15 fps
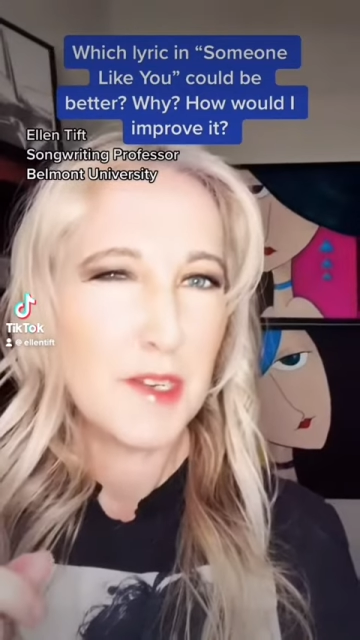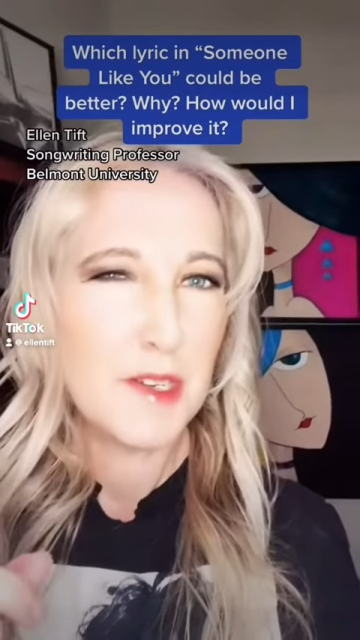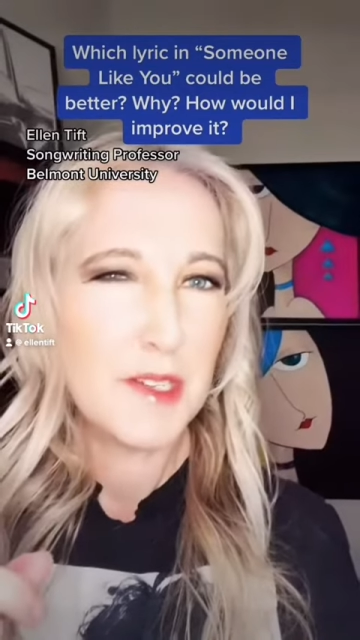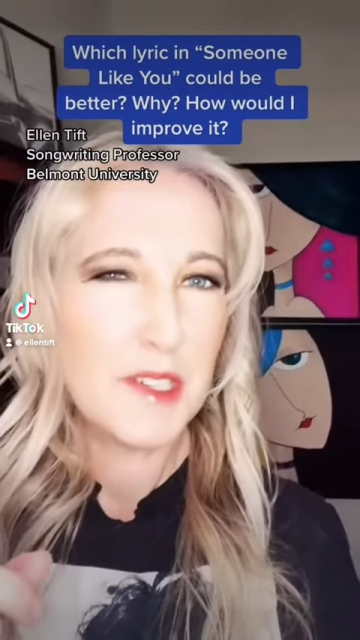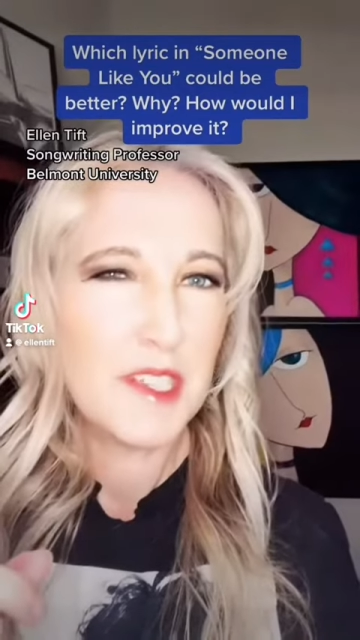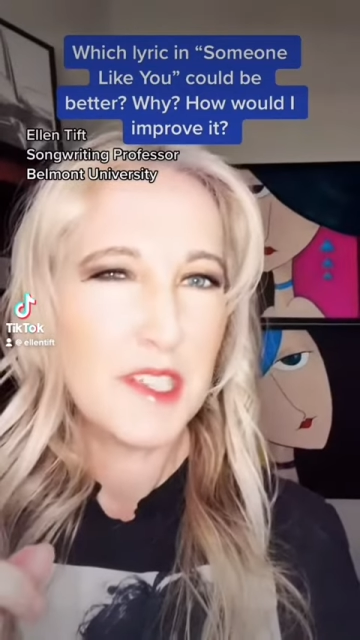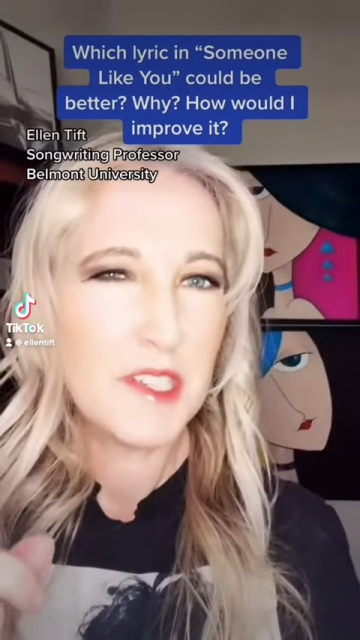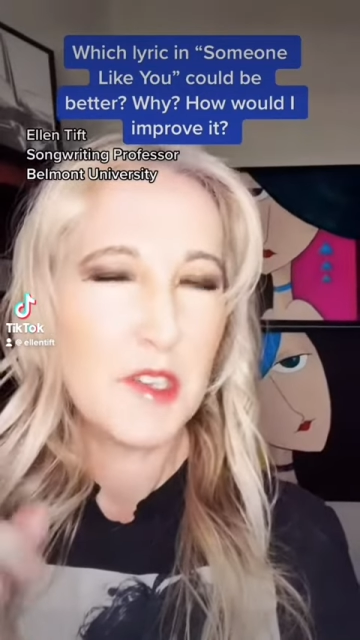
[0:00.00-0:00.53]

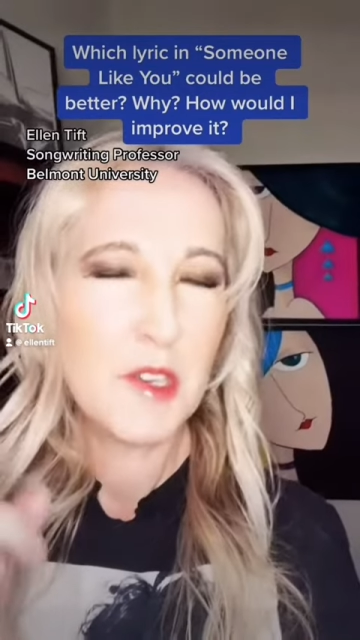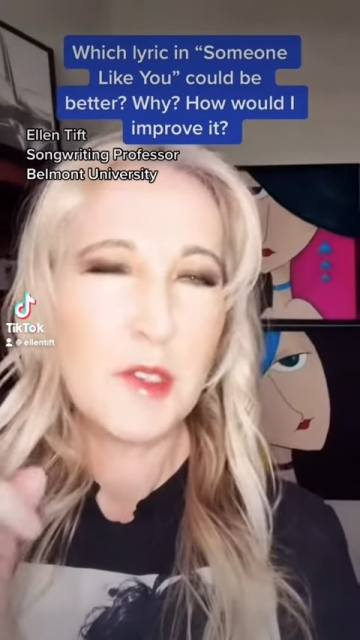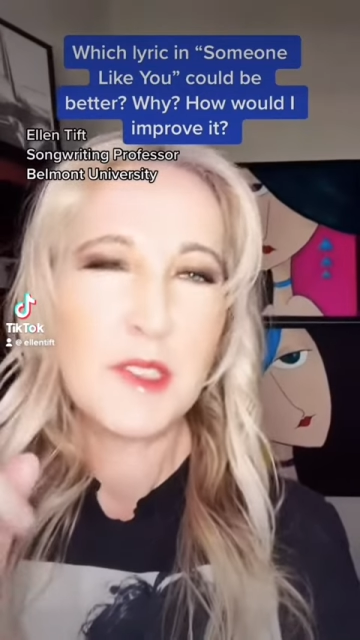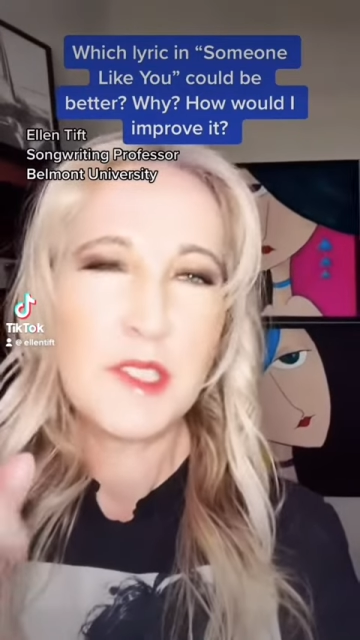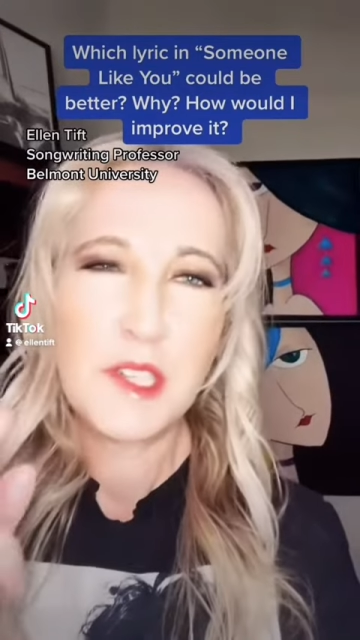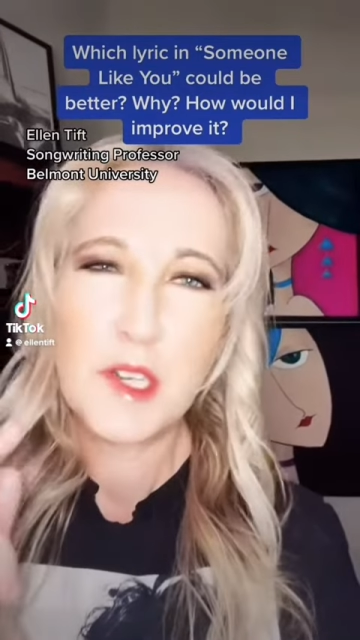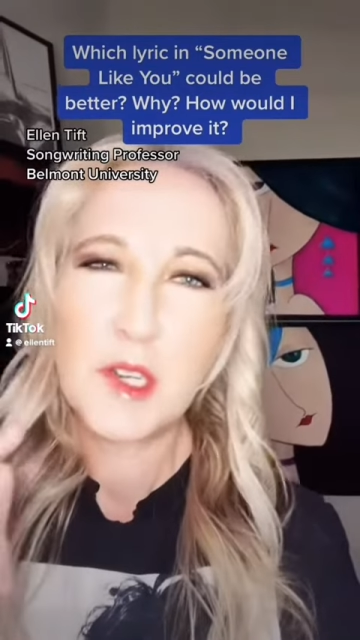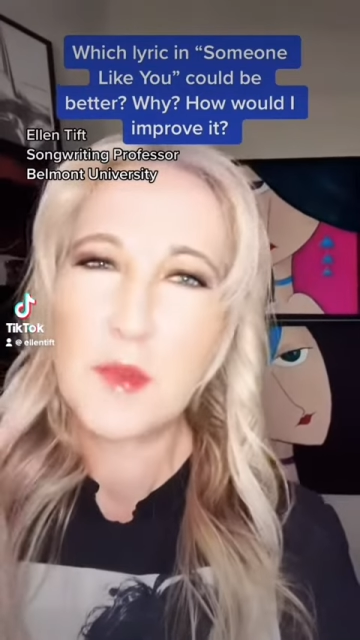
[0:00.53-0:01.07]
in her
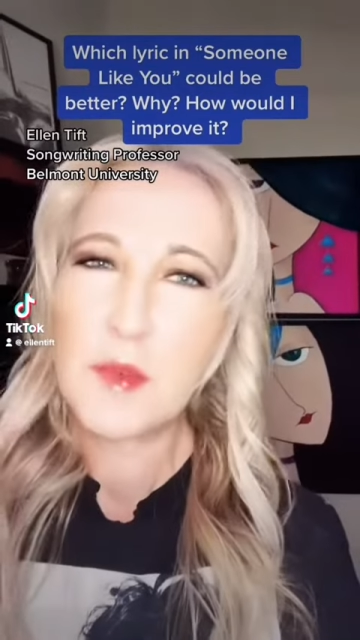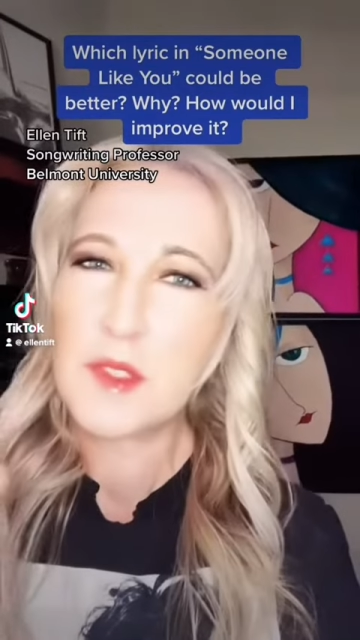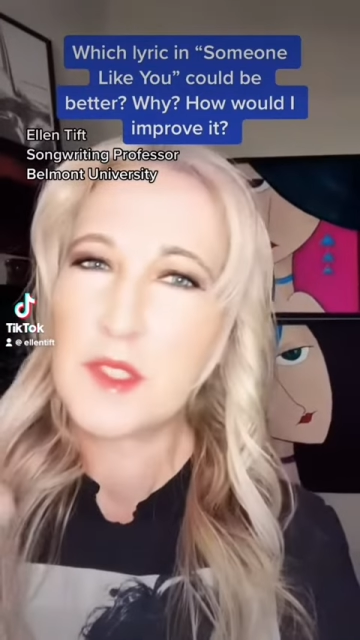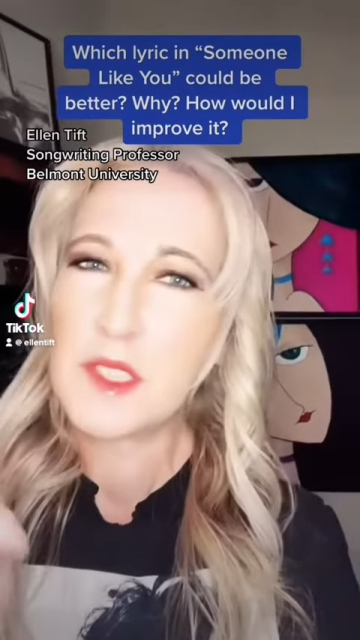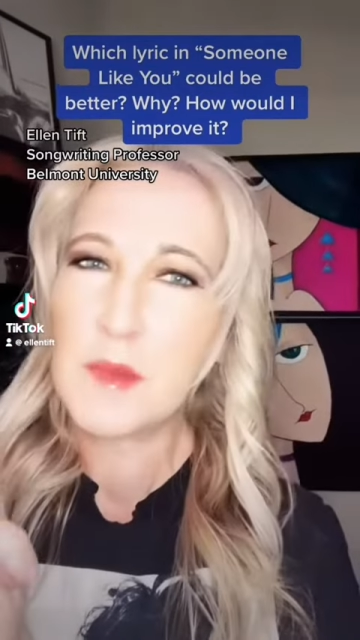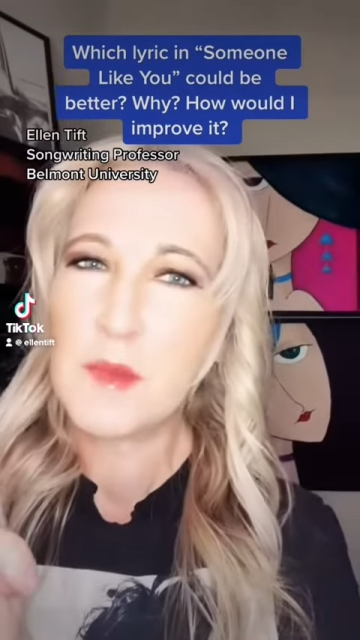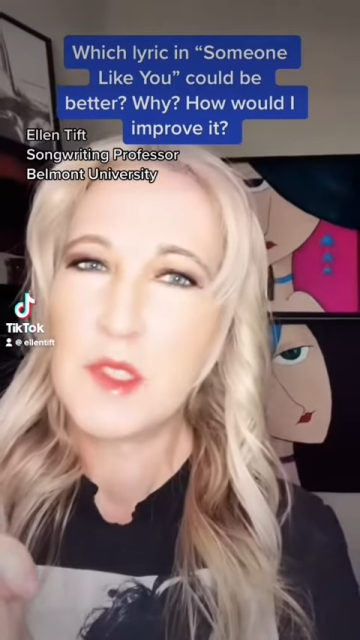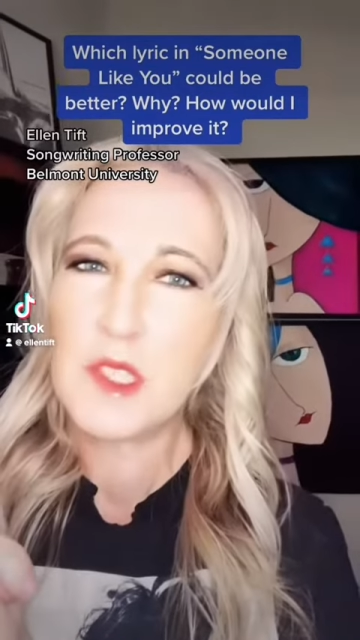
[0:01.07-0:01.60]
lyric with
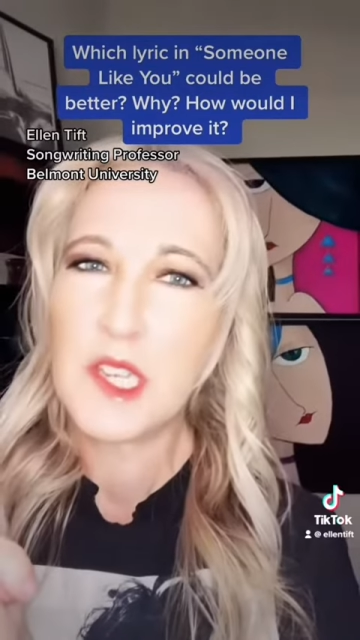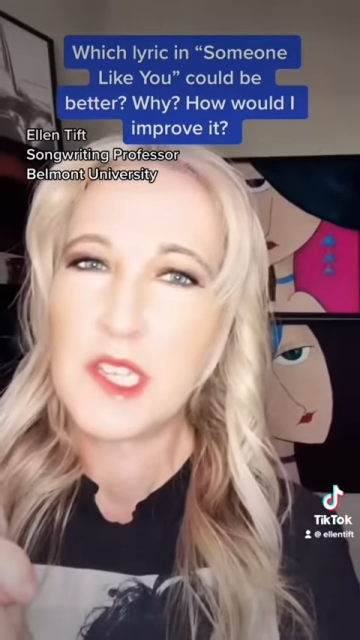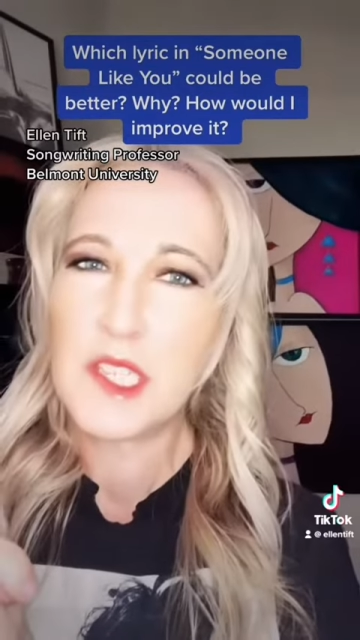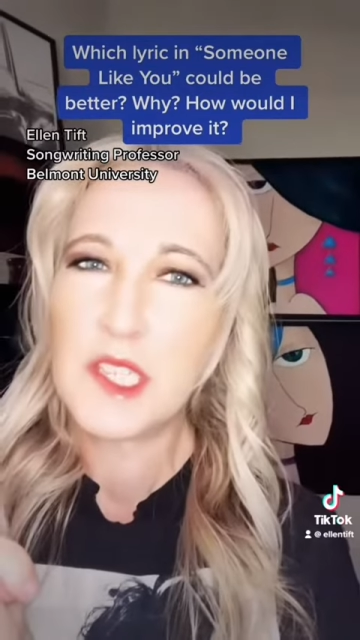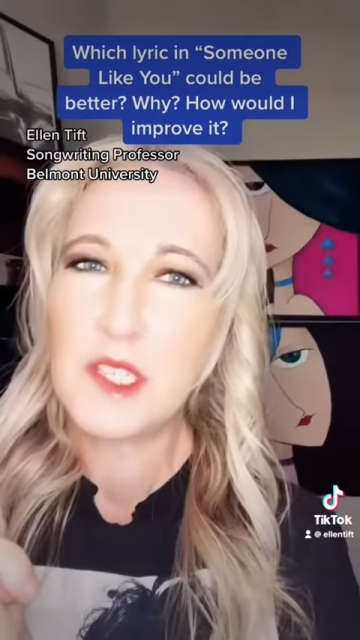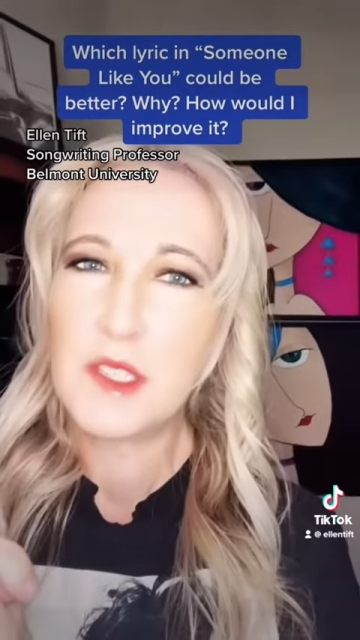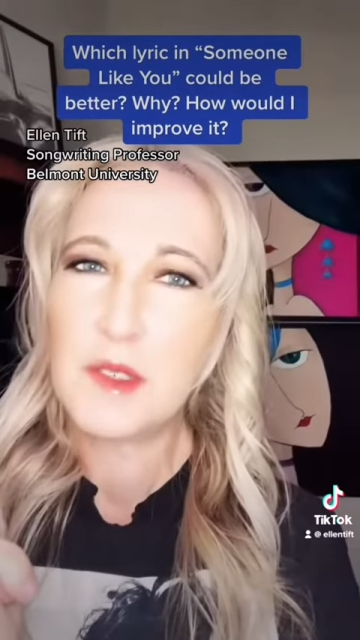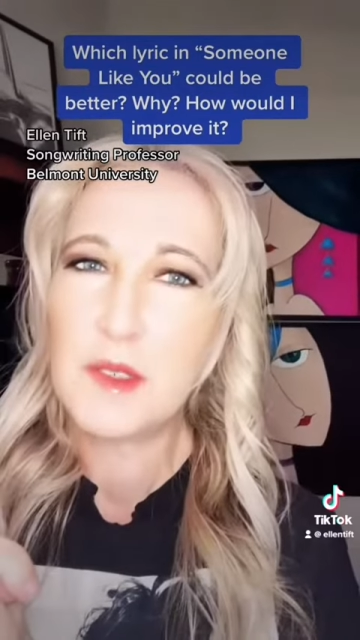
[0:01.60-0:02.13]
someone like
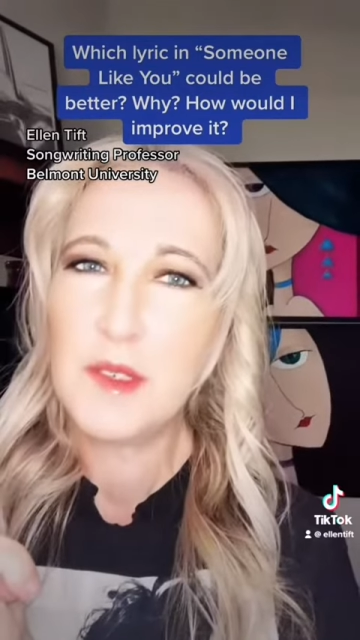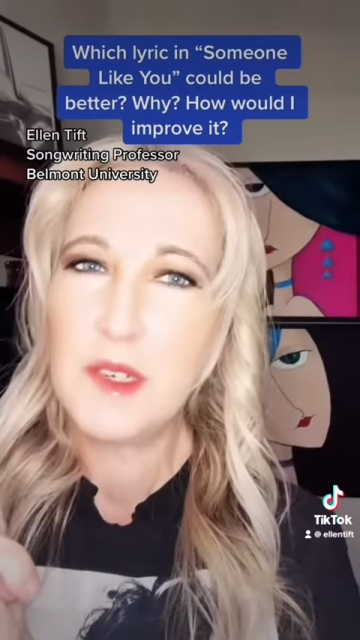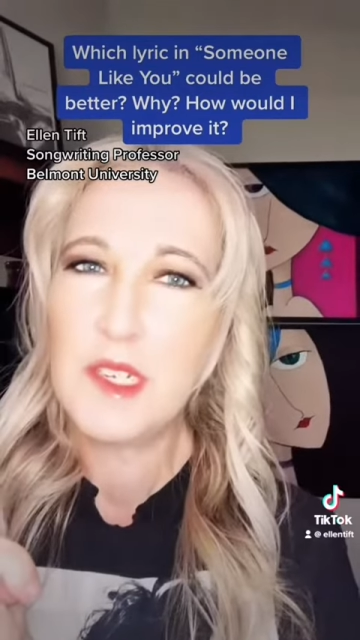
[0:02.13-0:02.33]
you?